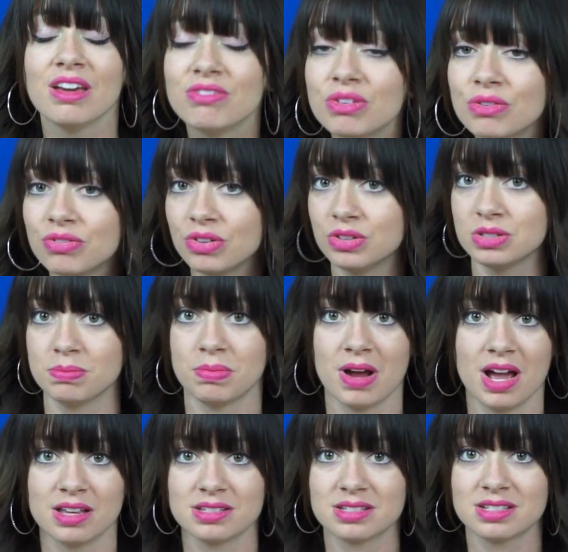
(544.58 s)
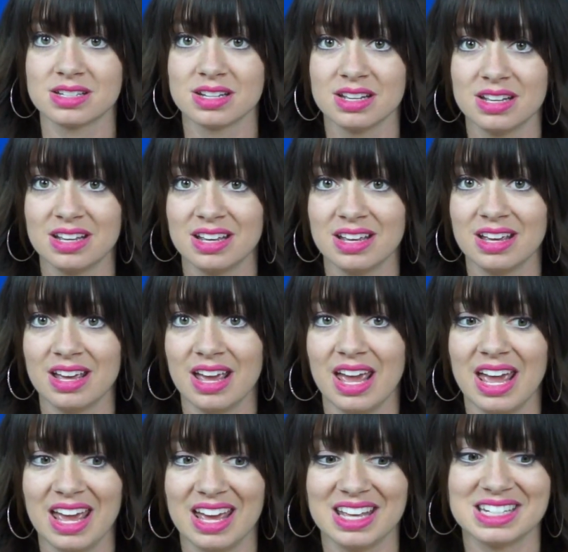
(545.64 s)
if you feel depressed,
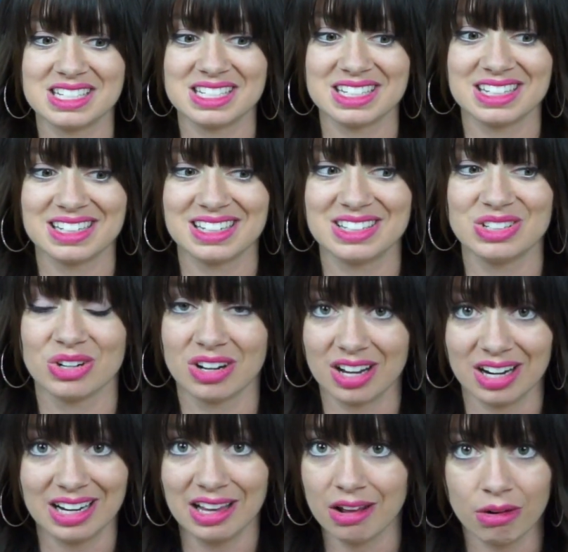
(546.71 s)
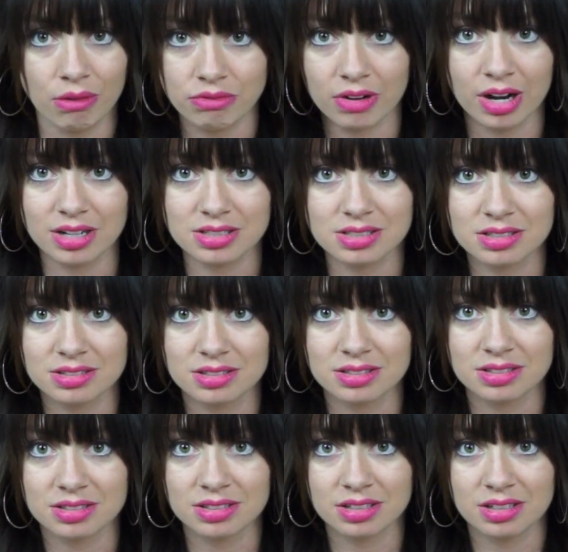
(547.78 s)
and you're gonna get over it.
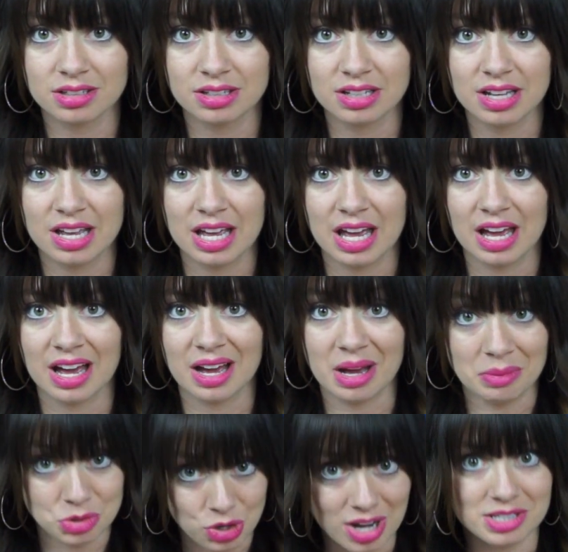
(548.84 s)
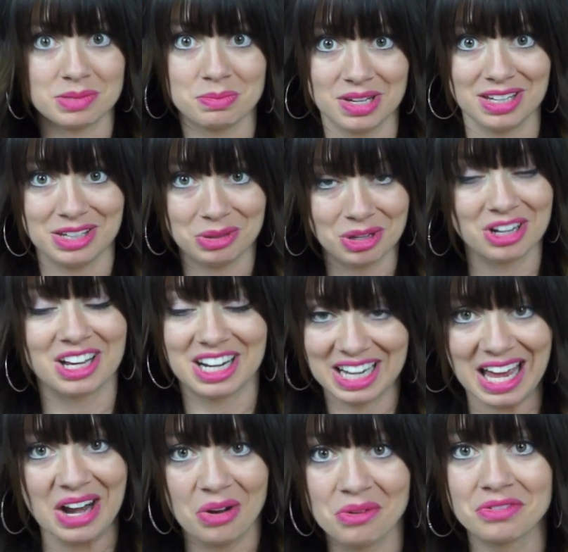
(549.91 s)
Trust me, you're gonna
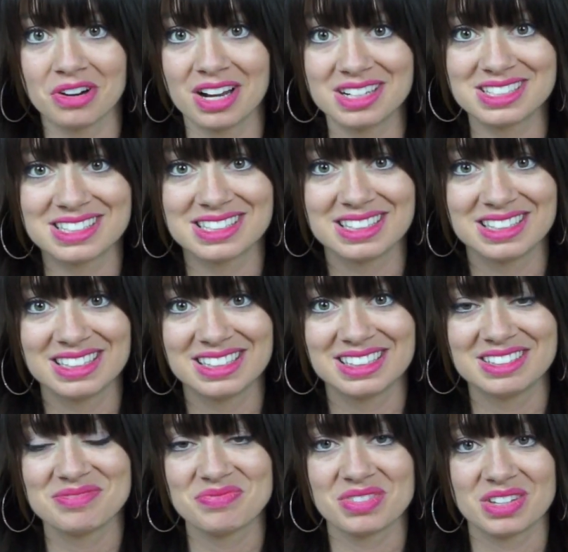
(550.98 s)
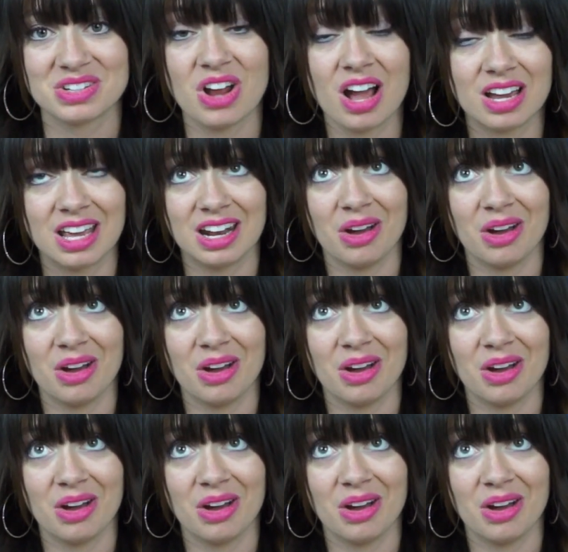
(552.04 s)
get over it. Not